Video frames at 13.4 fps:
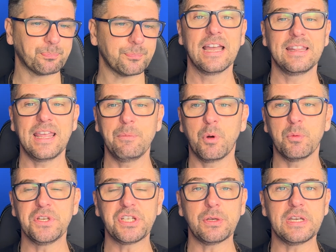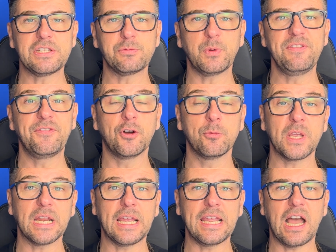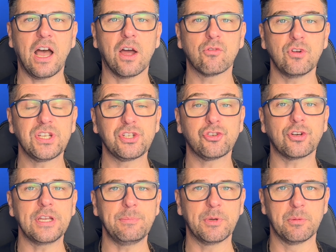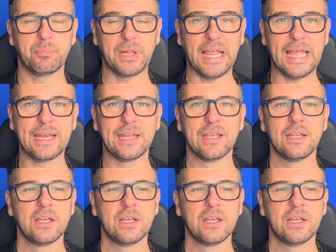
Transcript: And then what we do is we formulate our risk treatment plan.